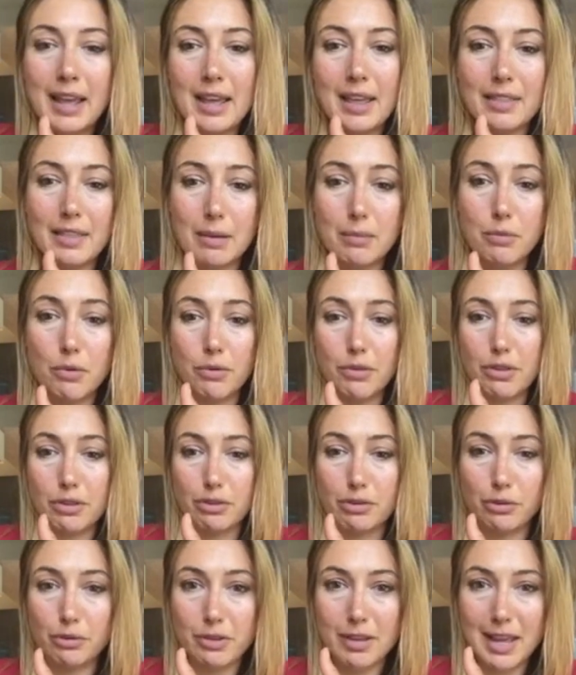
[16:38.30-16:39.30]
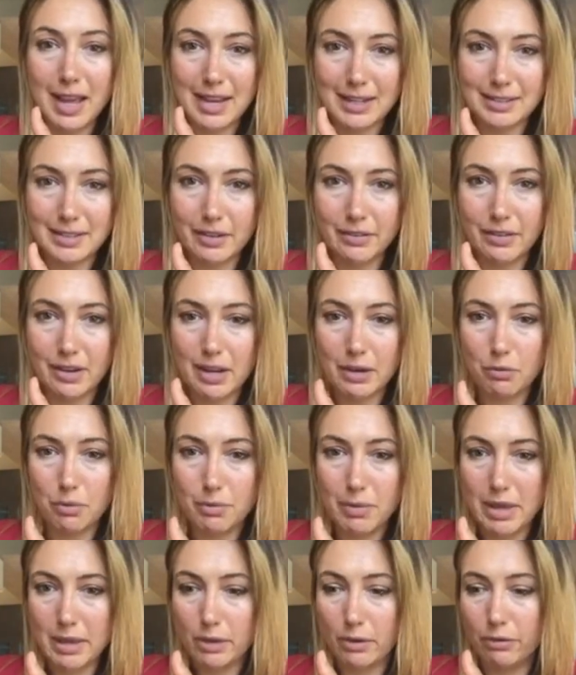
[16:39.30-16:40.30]
that moving through the activity will
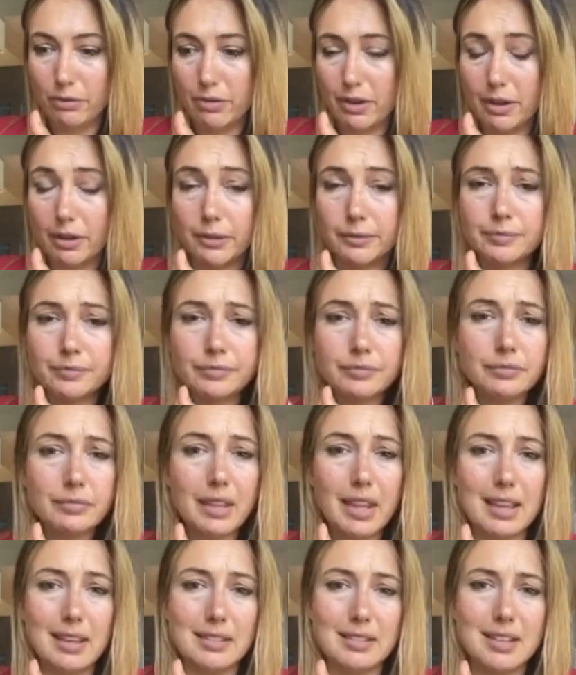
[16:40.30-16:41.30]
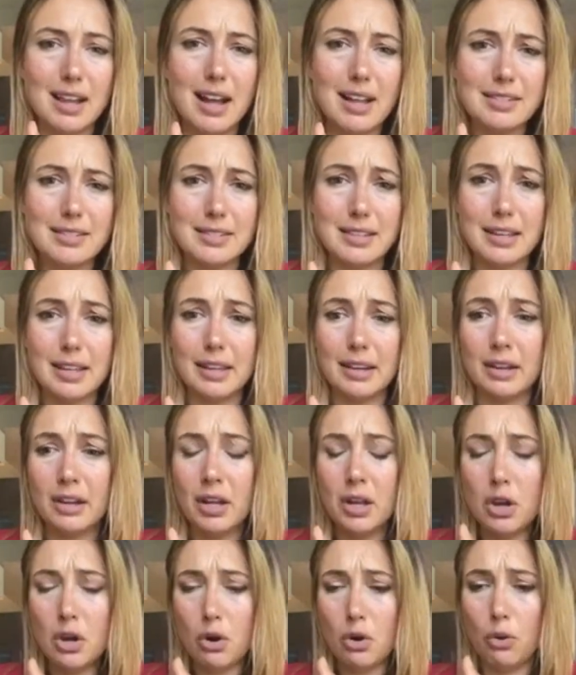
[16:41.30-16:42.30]
make you feel exhausted
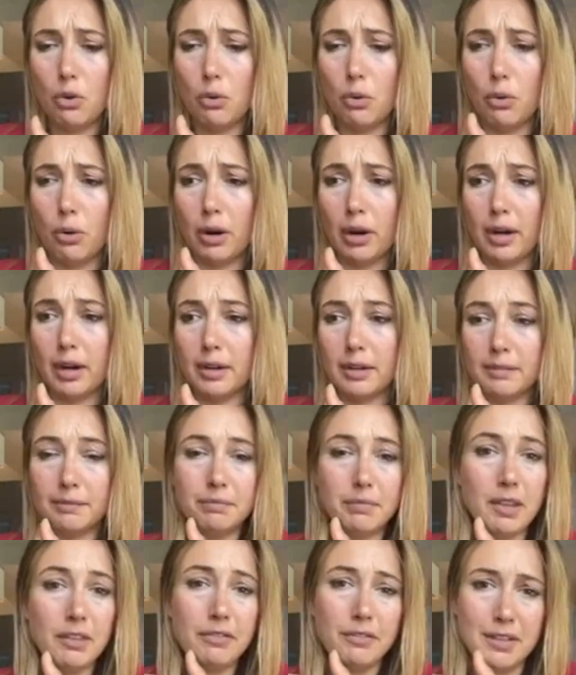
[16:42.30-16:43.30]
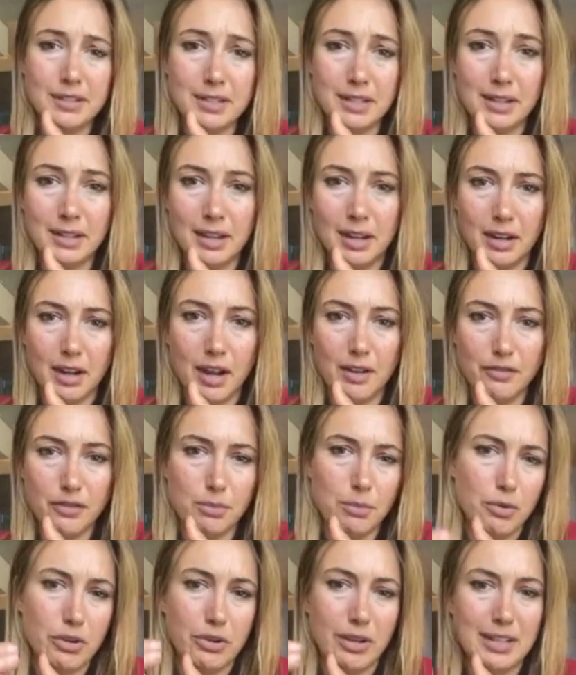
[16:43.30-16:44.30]
or physically
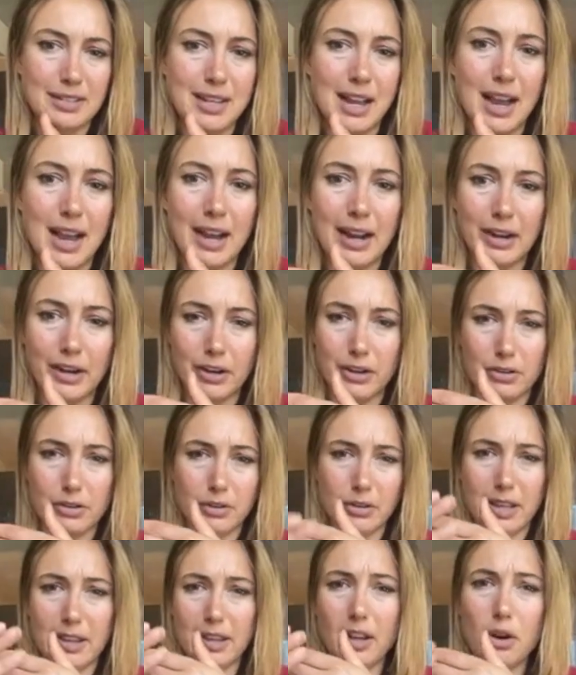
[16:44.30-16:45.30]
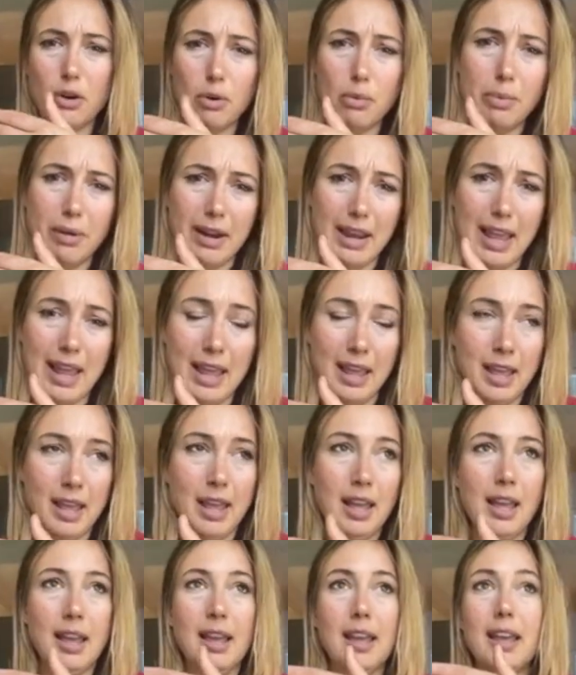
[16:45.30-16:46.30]
uncomfortable. You get tired, you're like, oh, but
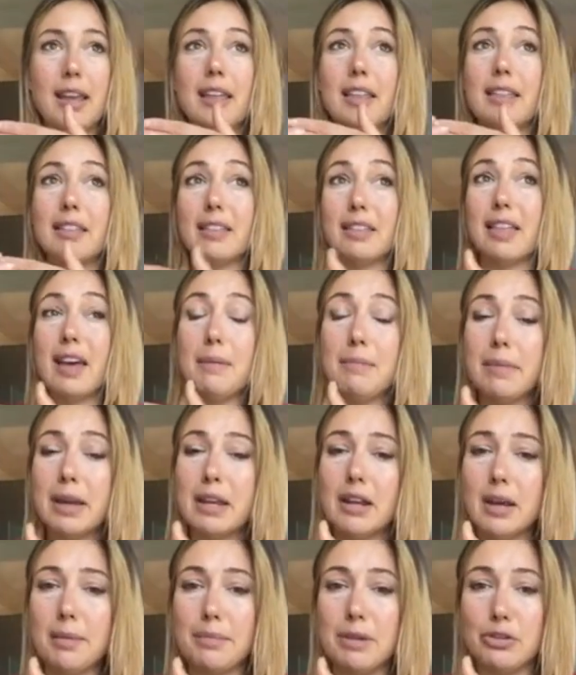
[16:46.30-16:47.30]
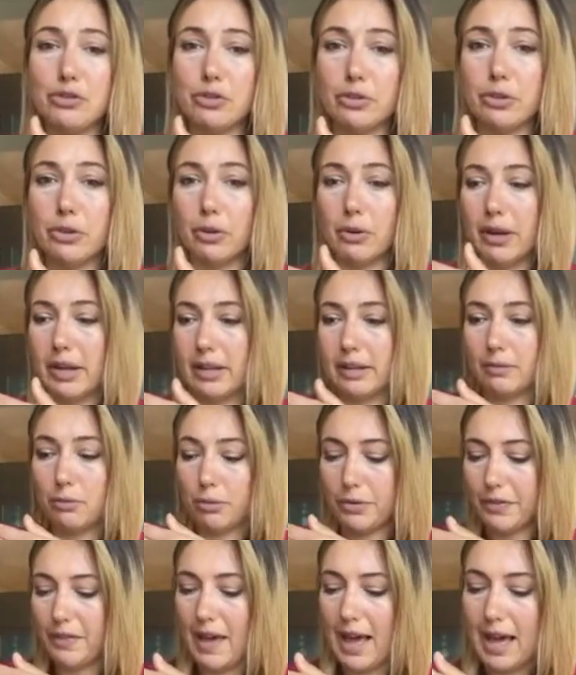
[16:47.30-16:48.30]
that might not be true. And
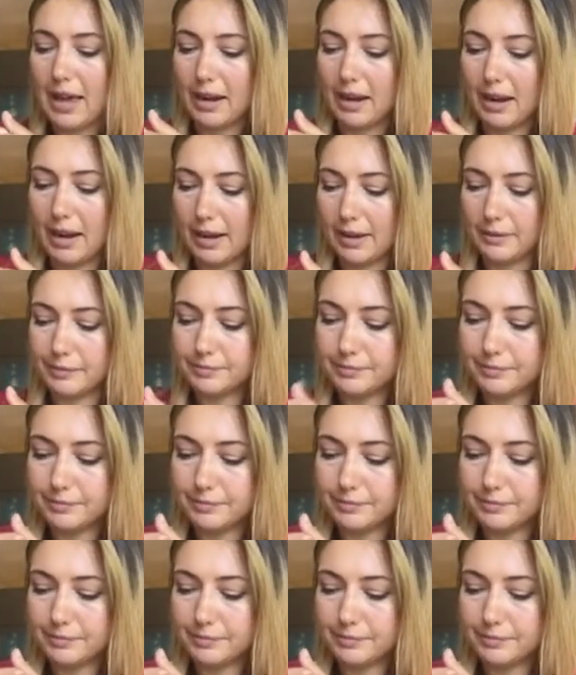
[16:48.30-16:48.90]
with that, I